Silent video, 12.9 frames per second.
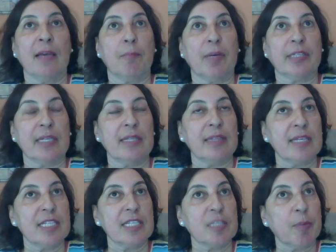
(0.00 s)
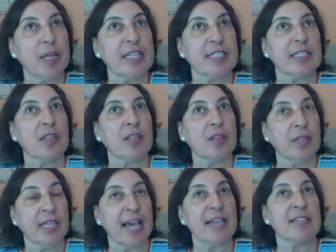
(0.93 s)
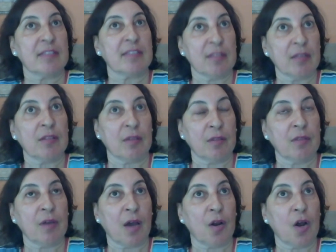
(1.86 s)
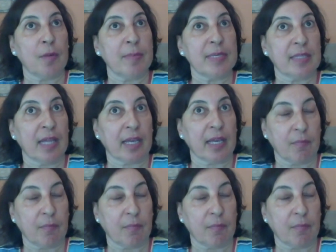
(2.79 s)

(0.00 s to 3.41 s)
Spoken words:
But in this place, yes, the alarm is like,